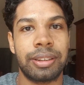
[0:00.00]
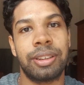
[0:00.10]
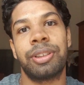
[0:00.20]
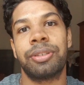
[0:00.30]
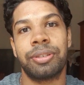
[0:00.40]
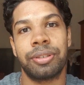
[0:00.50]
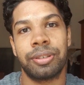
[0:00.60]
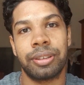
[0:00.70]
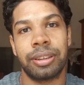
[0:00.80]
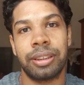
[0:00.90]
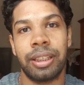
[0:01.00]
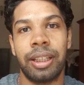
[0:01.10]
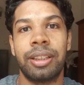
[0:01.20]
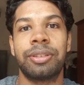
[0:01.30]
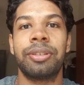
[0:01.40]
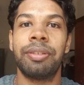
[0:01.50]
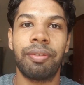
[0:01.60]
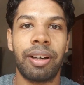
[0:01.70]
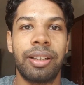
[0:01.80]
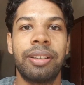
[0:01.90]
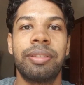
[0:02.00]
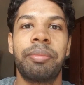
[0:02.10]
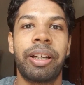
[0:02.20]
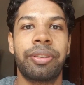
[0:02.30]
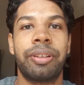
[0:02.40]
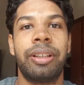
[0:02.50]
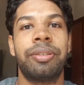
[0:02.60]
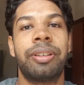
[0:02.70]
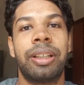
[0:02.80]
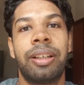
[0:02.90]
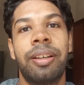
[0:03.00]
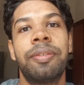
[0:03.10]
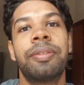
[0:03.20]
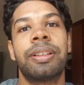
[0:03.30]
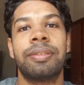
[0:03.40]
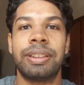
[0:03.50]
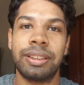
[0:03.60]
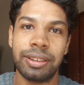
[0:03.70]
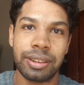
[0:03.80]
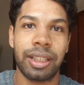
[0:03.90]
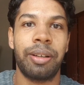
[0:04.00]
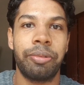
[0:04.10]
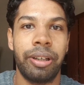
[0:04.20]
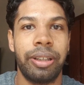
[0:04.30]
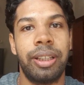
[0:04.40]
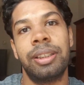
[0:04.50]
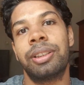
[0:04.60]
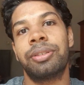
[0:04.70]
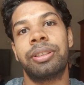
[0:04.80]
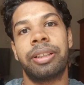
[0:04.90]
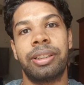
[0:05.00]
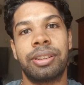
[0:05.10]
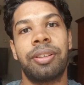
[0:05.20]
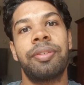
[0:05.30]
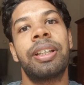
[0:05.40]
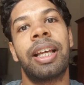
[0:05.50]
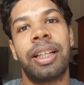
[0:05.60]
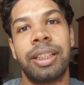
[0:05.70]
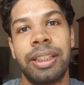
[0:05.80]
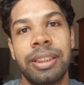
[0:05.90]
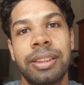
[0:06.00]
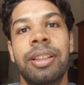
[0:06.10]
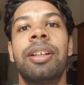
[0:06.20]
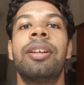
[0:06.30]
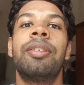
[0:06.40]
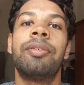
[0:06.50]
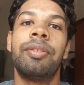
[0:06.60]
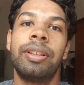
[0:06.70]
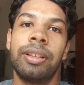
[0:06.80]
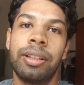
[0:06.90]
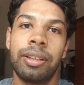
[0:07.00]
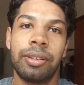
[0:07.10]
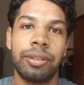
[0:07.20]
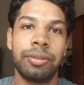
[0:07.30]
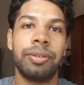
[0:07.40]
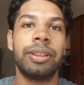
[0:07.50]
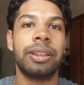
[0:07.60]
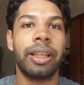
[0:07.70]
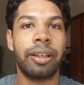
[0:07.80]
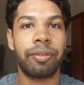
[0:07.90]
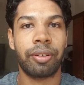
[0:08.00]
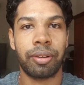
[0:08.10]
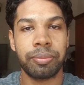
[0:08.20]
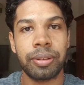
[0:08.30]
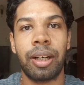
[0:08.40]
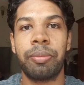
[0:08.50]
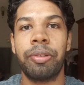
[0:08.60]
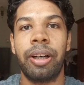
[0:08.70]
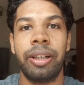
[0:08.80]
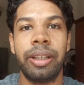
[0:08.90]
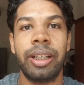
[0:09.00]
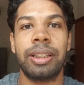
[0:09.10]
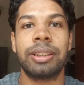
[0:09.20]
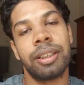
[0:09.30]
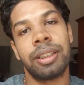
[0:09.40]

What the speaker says: So there's only one macronutrient left, which is carbohydrates. So the rest of the calories you will get from carbohydrates.